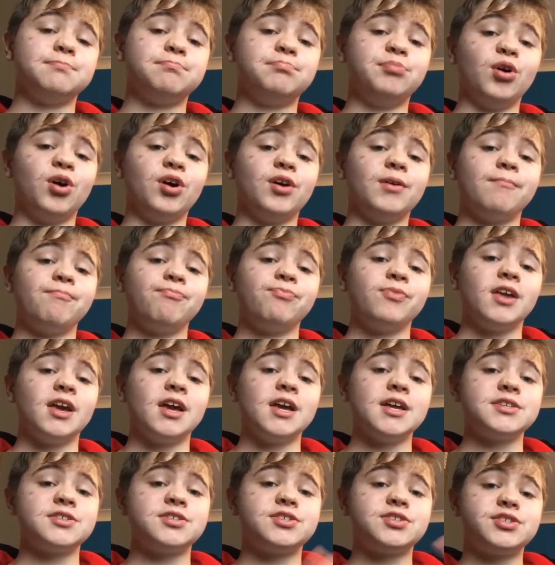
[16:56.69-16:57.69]
but
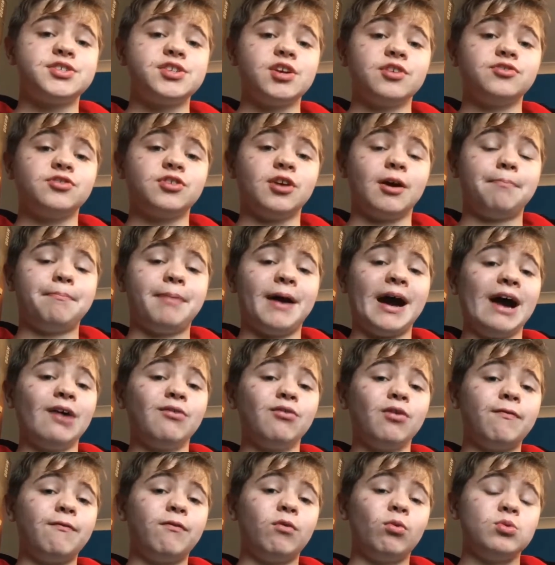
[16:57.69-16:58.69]
it's such a
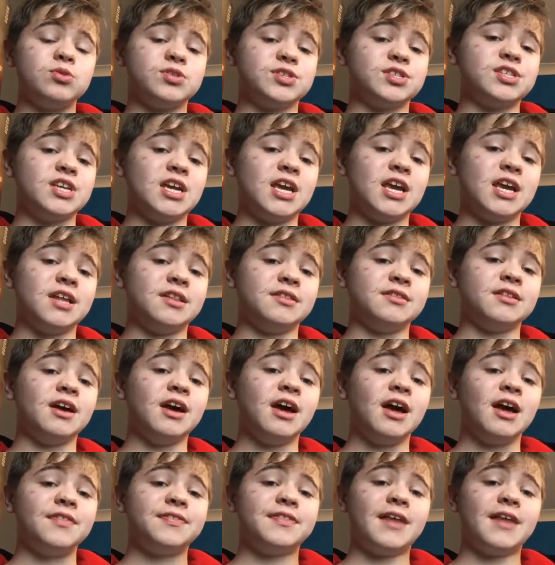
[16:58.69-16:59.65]
powerful scene